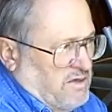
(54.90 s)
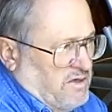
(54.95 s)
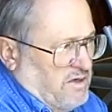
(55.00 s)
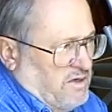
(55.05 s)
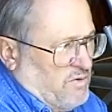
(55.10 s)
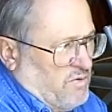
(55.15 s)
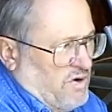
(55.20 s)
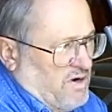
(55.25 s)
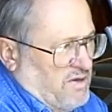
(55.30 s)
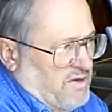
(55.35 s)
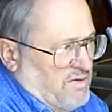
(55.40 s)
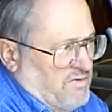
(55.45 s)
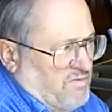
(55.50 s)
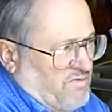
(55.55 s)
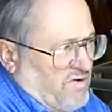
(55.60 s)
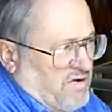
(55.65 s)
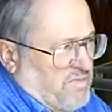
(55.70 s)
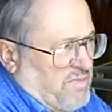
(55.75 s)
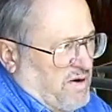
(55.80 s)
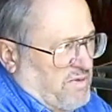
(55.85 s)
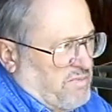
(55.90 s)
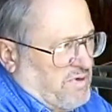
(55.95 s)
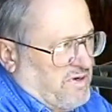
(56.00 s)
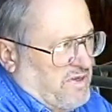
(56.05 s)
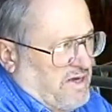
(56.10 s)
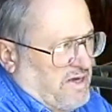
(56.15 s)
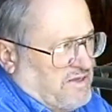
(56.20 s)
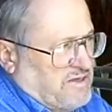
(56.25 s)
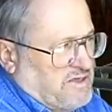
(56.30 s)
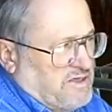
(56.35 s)
you want to remember
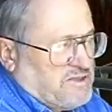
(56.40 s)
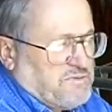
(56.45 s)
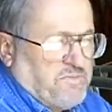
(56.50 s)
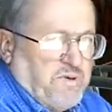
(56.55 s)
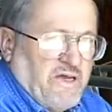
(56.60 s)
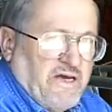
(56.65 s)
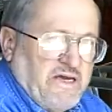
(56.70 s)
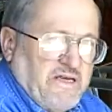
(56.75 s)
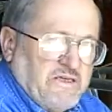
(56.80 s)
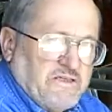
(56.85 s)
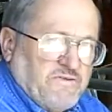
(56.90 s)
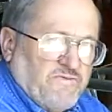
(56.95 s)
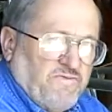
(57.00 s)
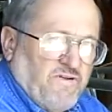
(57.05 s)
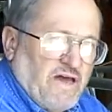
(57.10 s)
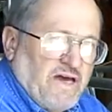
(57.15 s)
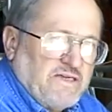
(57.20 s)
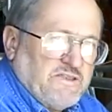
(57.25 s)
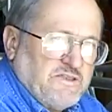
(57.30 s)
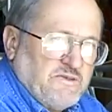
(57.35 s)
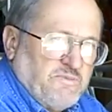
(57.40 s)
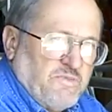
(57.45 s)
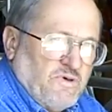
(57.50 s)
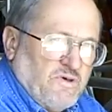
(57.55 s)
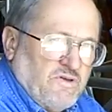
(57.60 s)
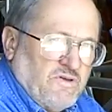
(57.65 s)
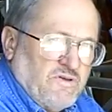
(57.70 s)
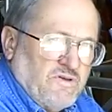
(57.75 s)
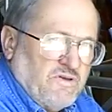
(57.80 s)
that this plate is flexible.